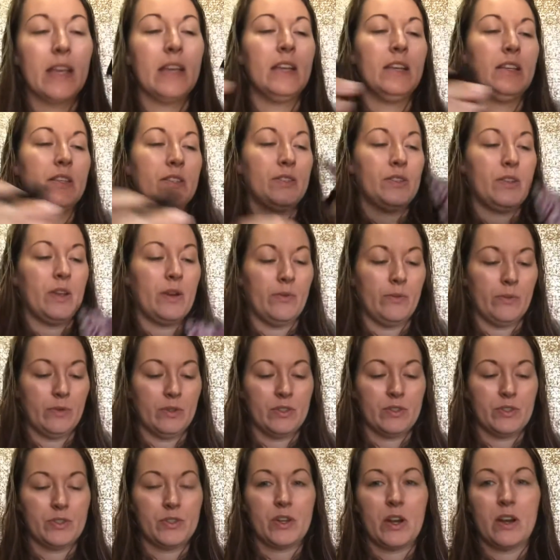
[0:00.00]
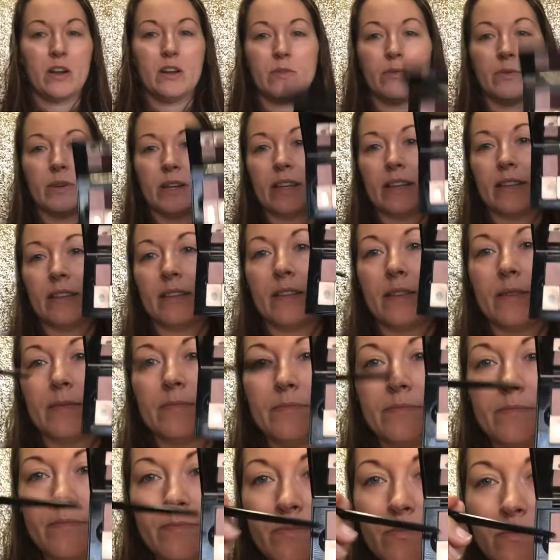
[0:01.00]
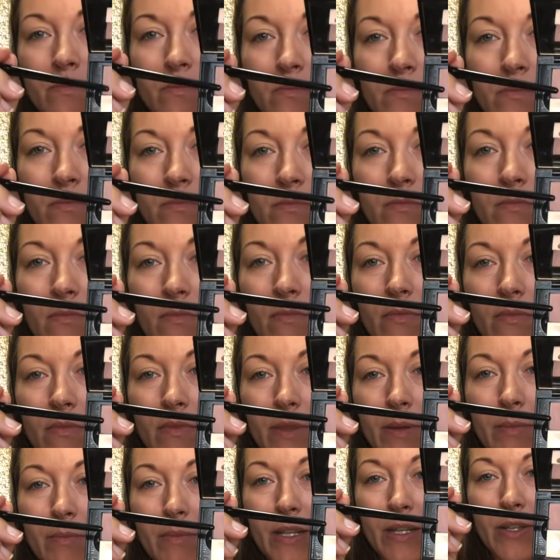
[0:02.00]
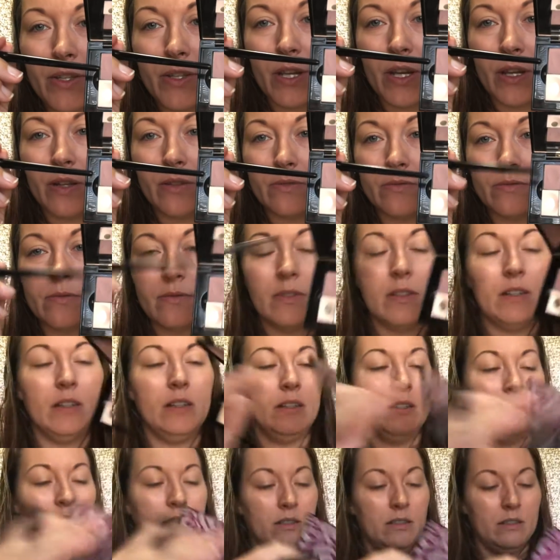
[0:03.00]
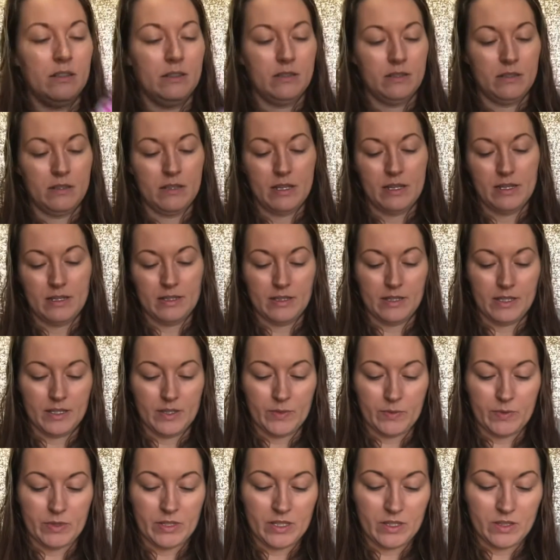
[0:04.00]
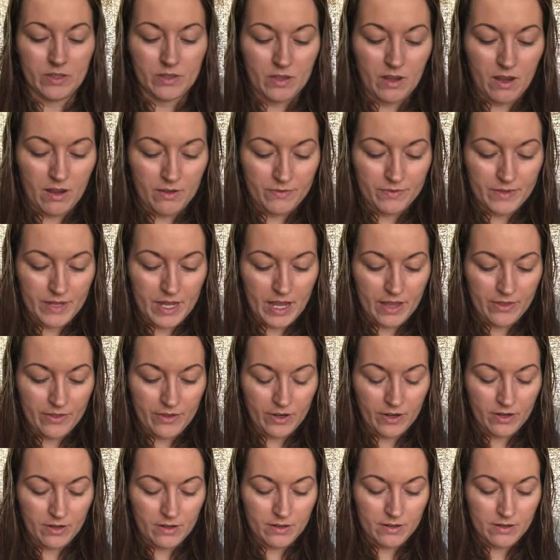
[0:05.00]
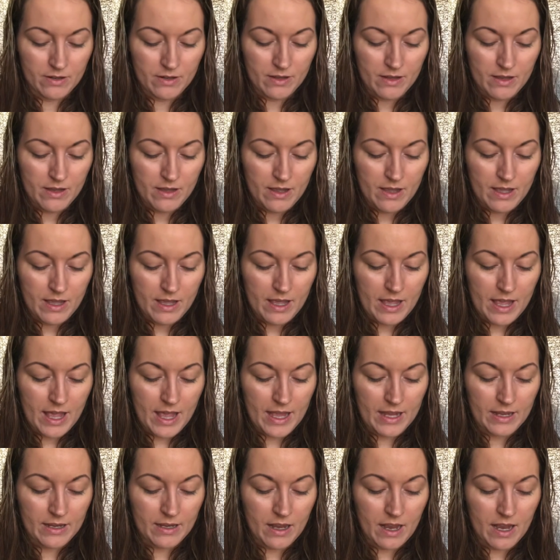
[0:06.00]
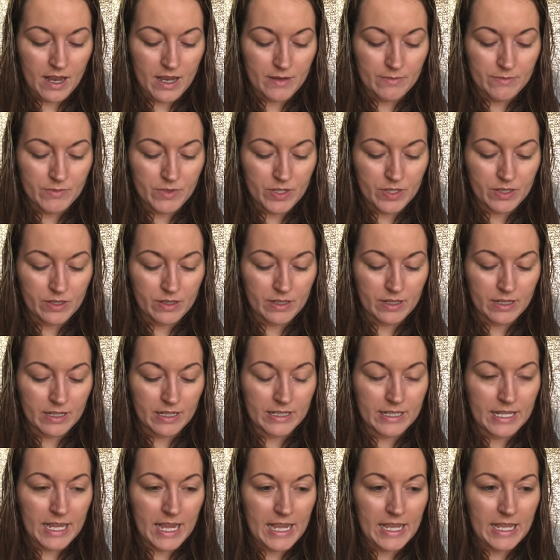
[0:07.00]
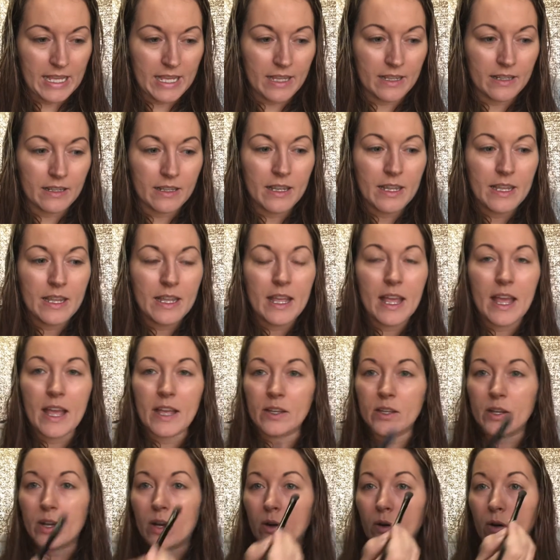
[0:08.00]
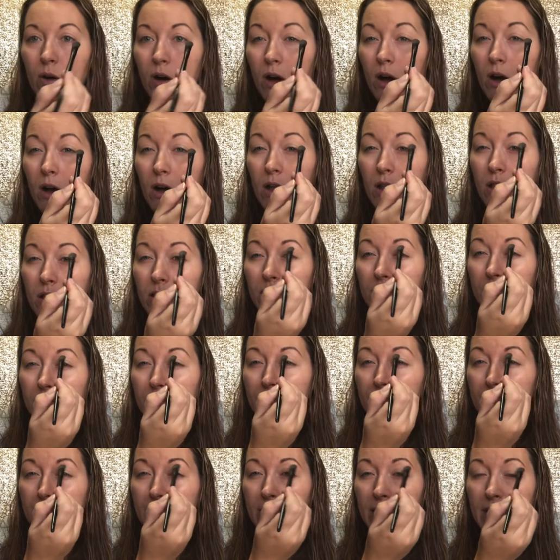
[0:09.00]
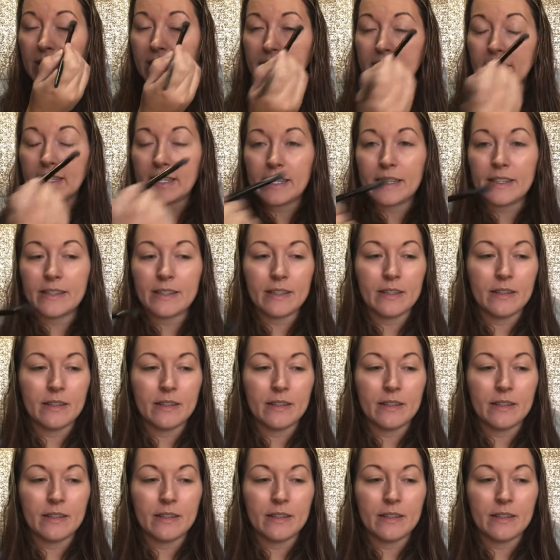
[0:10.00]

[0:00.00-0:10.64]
So we're going to start with the mid-tone. This one's Soft Heather. And I'm just going to take it and go all over my lid